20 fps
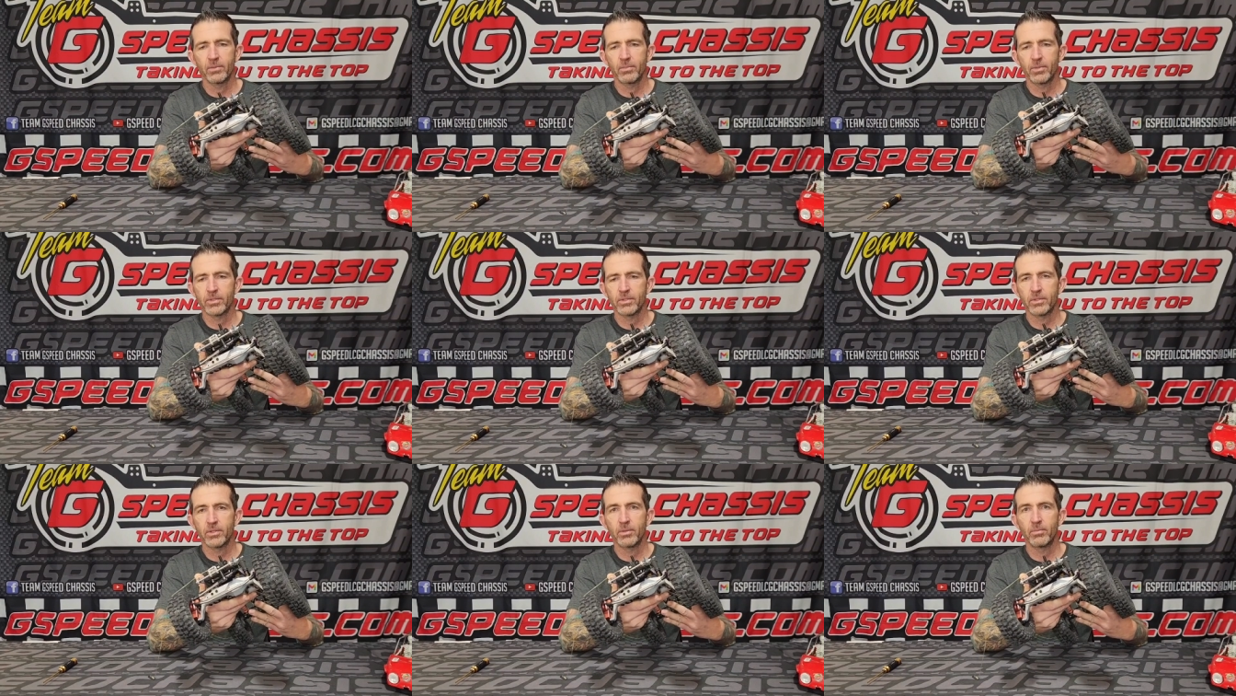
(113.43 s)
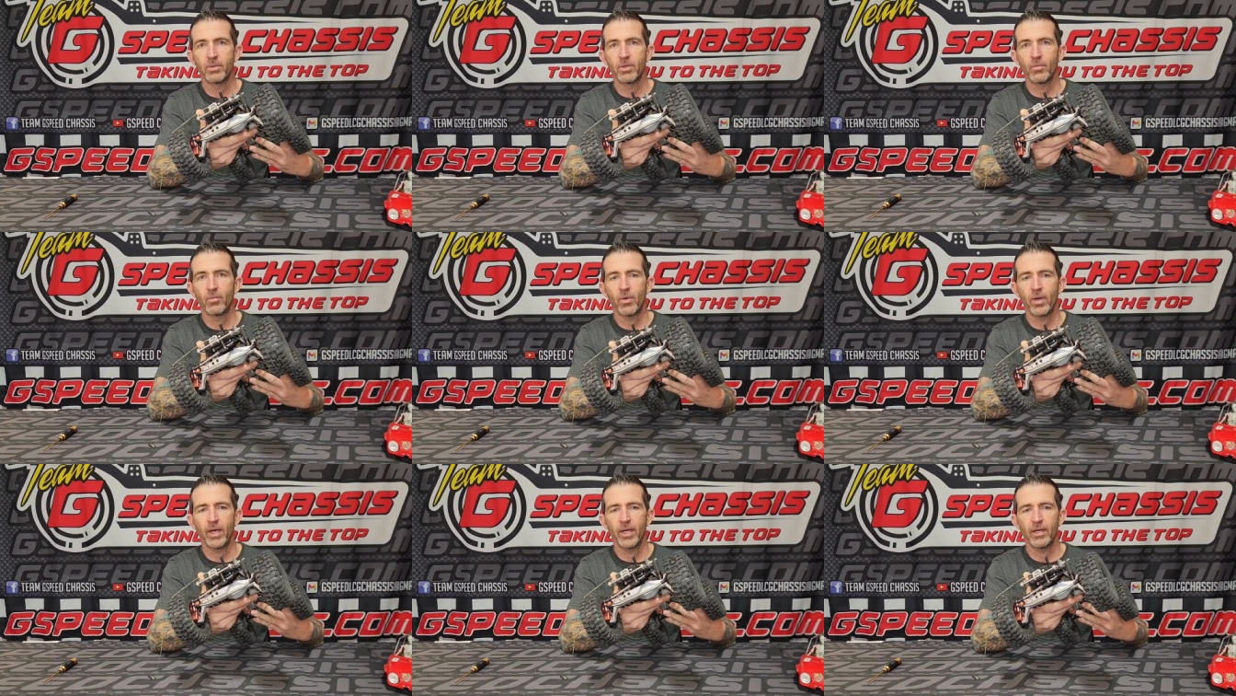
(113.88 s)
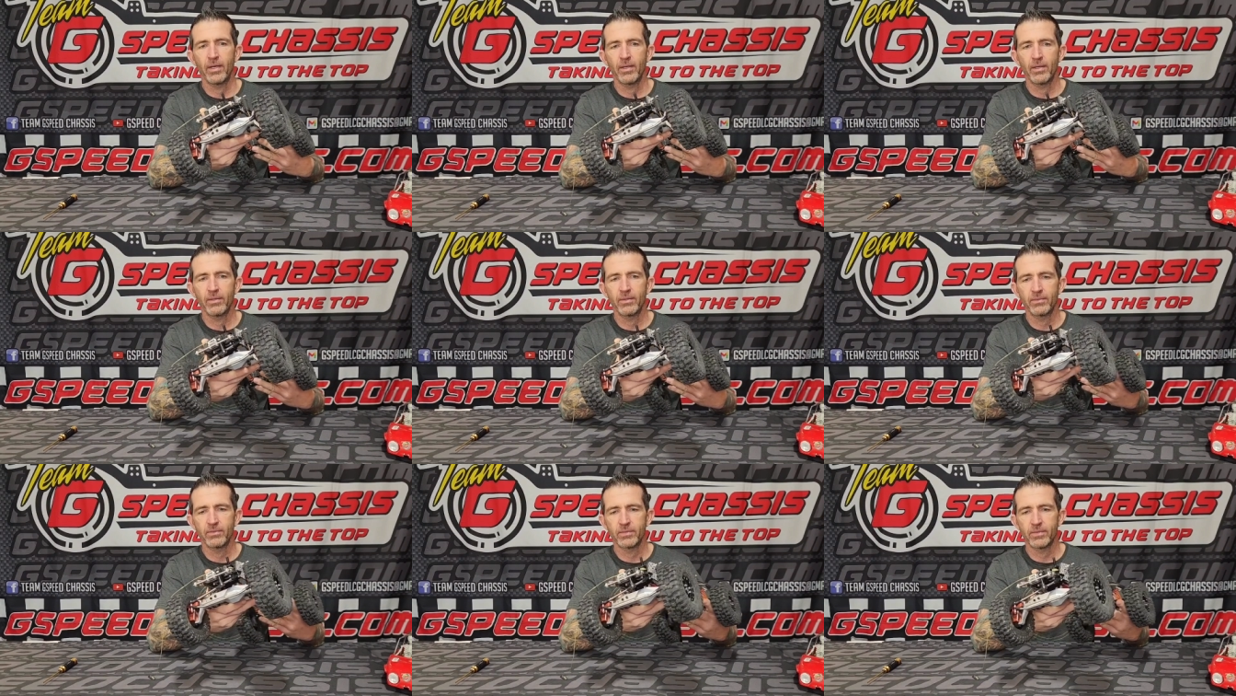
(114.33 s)
but it's a little bit
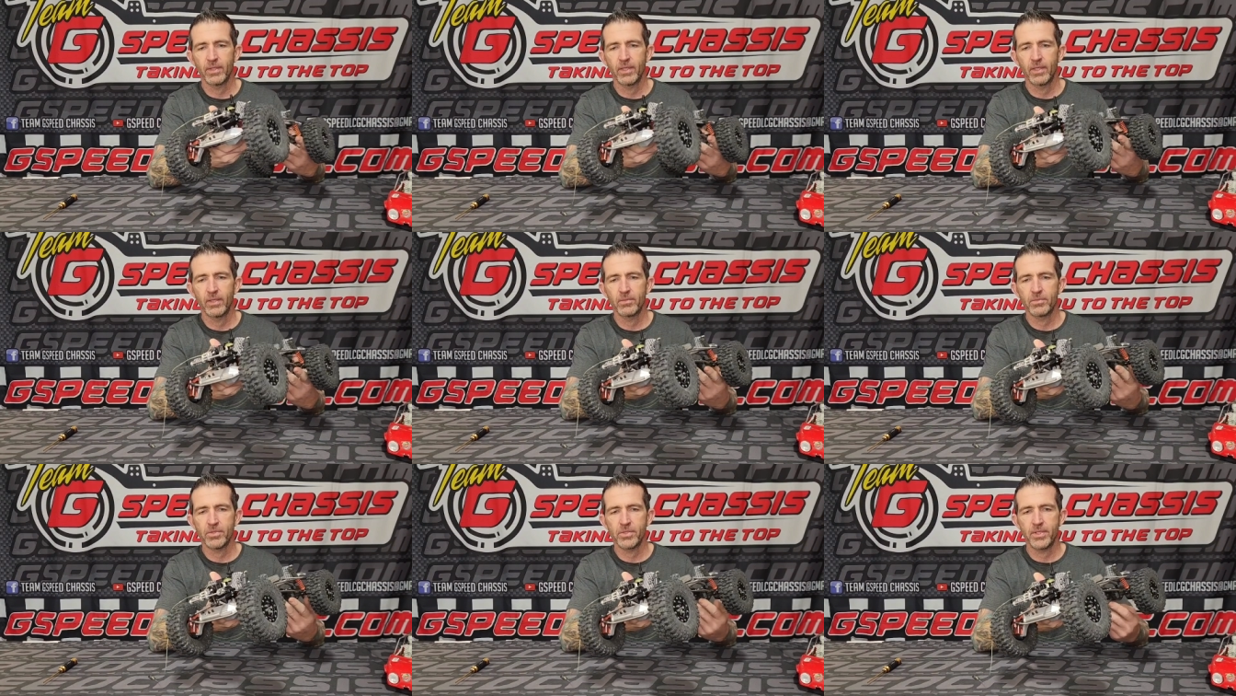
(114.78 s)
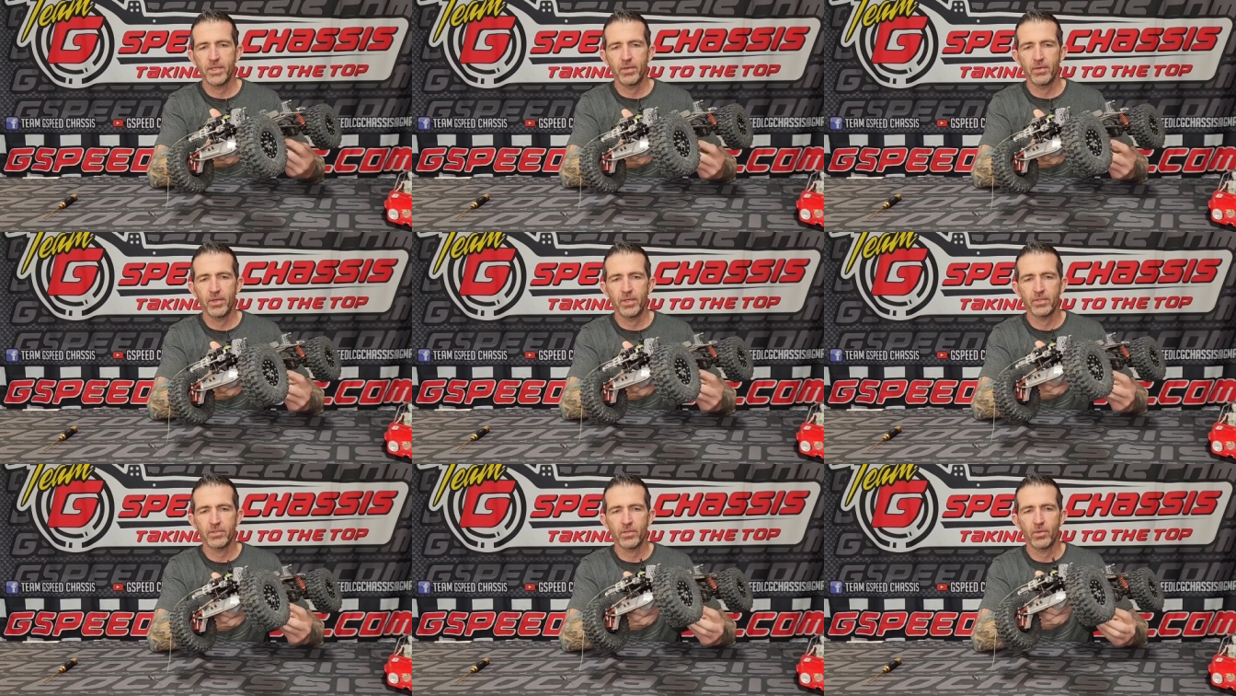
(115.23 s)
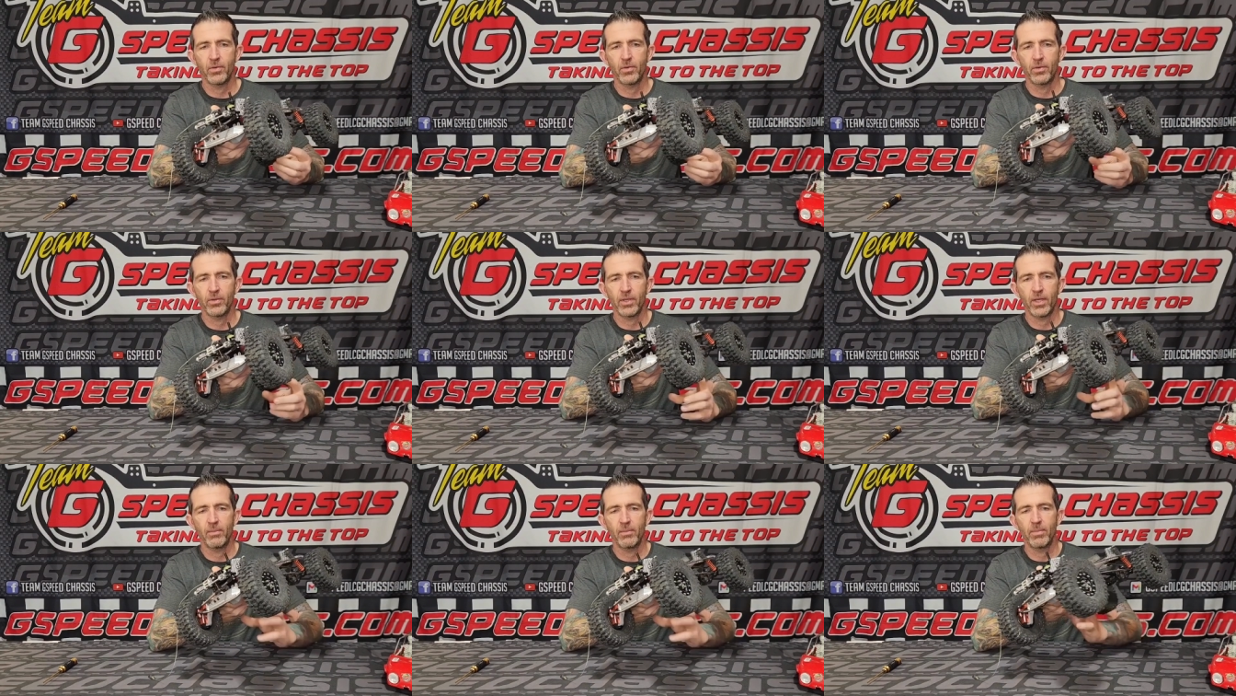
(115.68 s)
wider. Steering's a
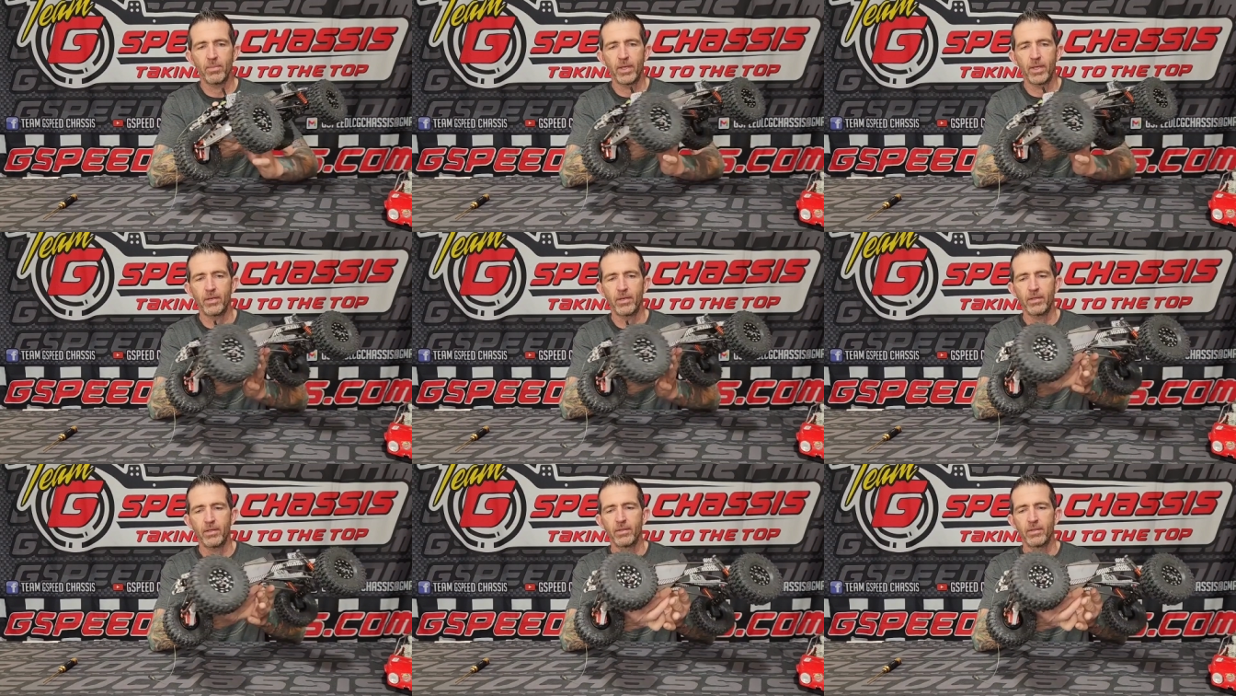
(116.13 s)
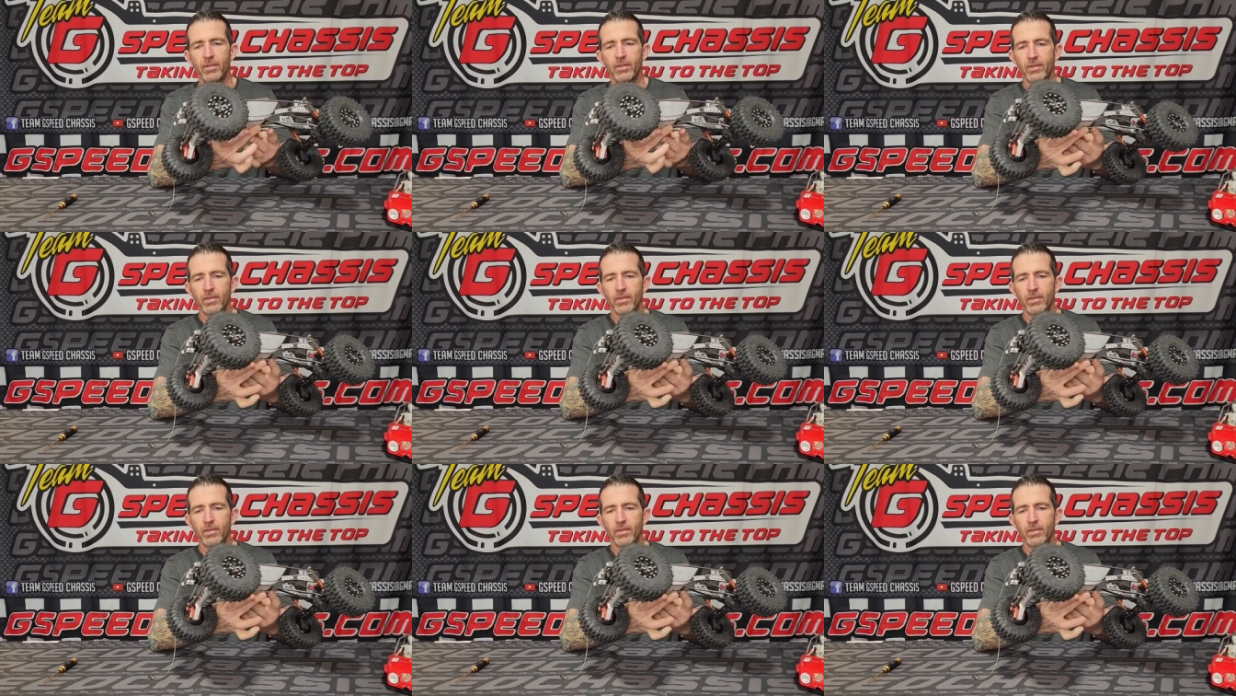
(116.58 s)
whole lot better.